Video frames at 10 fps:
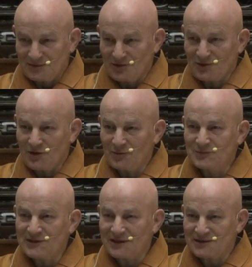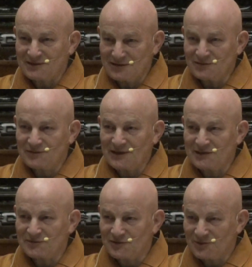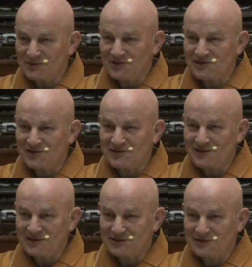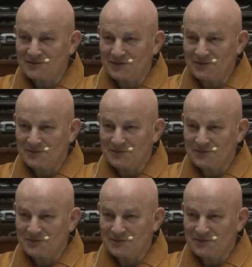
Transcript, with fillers: or object different from the sensation?